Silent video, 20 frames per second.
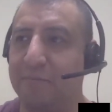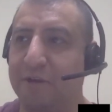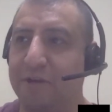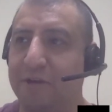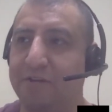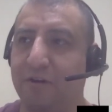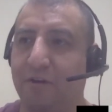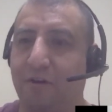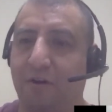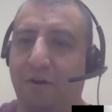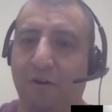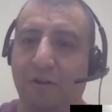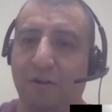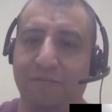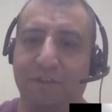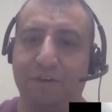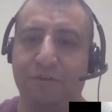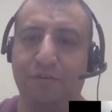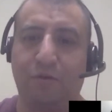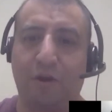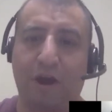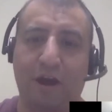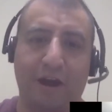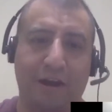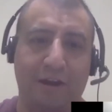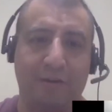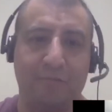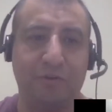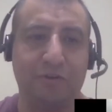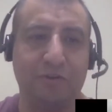into all of the
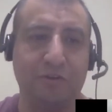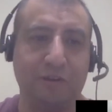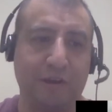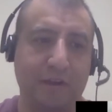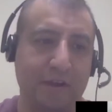tribes